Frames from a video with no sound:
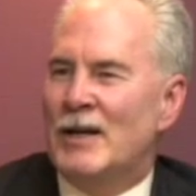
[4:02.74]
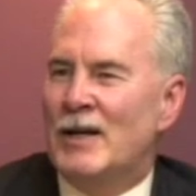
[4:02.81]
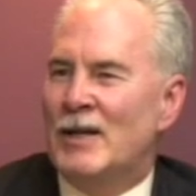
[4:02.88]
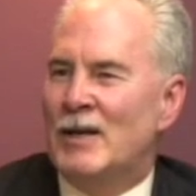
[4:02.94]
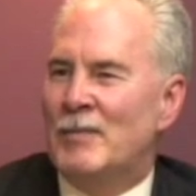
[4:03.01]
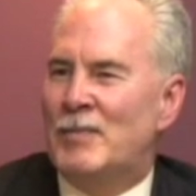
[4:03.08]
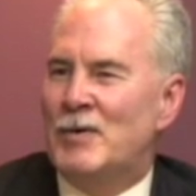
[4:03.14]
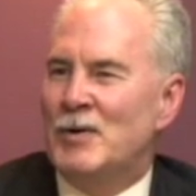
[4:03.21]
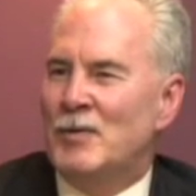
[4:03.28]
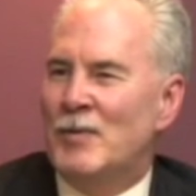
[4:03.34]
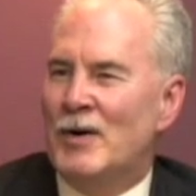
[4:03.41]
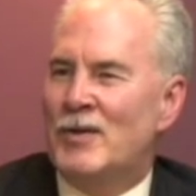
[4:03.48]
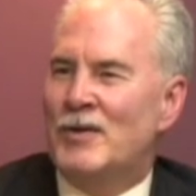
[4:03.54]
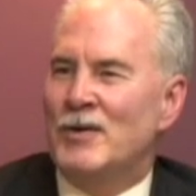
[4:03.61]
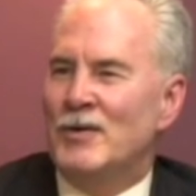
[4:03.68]
in the pew
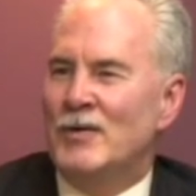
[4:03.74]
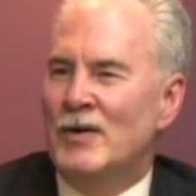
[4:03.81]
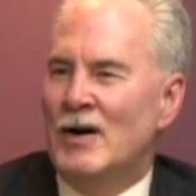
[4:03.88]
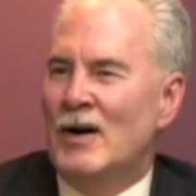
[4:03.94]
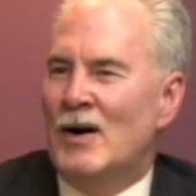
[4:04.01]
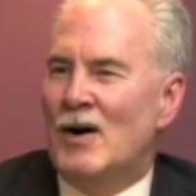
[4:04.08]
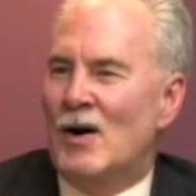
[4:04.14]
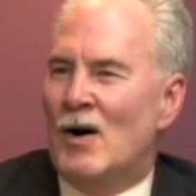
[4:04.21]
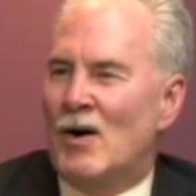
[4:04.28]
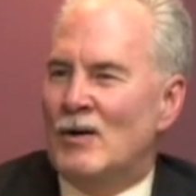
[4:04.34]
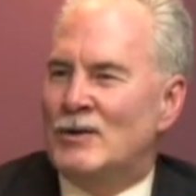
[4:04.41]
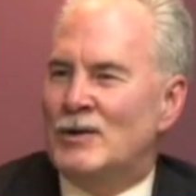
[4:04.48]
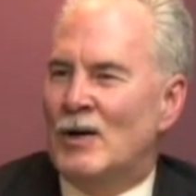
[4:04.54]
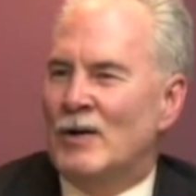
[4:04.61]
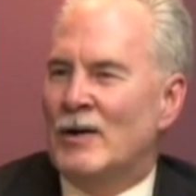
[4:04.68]
with you
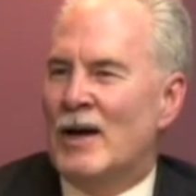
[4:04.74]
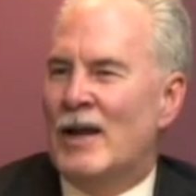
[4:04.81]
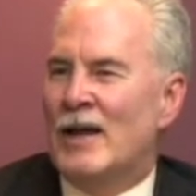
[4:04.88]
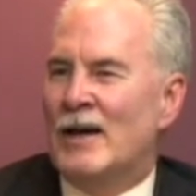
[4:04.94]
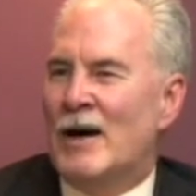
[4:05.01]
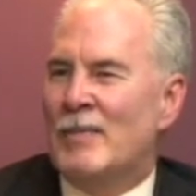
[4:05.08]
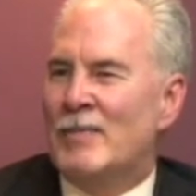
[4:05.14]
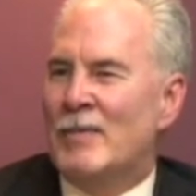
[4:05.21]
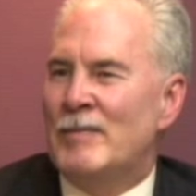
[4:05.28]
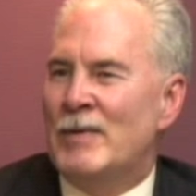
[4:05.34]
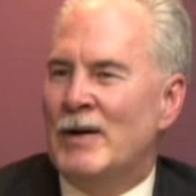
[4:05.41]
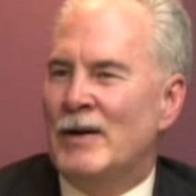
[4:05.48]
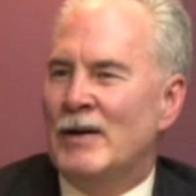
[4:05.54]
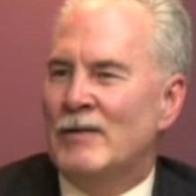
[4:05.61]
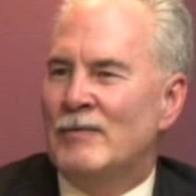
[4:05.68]
also getting up and
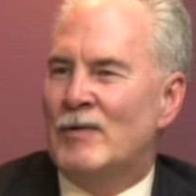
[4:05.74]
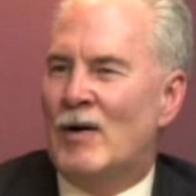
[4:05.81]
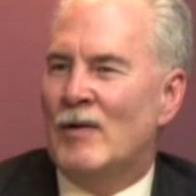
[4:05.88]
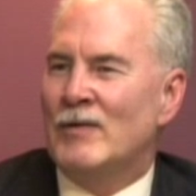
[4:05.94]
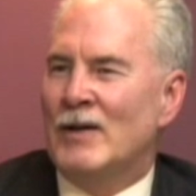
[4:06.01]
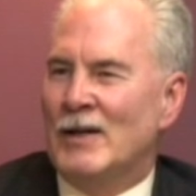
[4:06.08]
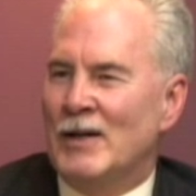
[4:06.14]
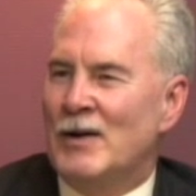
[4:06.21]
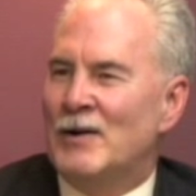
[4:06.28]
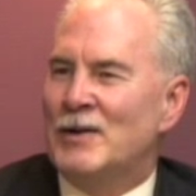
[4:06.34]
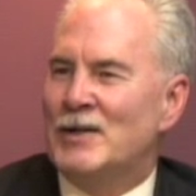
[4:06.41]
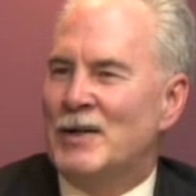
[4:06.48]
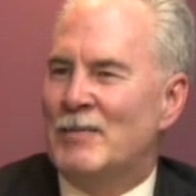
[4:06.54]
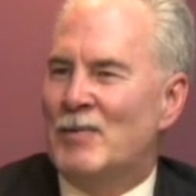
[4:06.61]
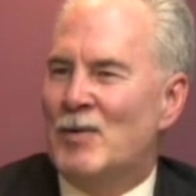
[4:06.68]
being involved in
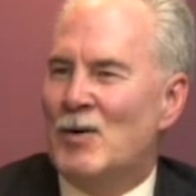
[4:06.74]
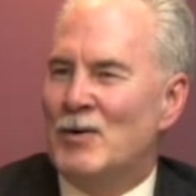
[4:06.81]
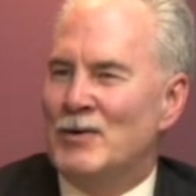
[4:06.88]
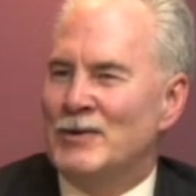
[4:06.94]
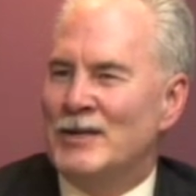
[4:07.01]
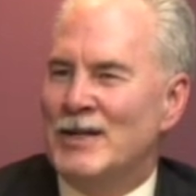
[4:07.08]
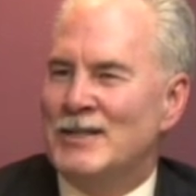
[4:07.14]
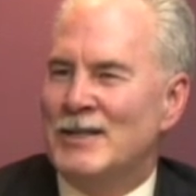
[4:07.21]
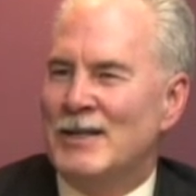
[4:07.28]
leadership roles, isn't it?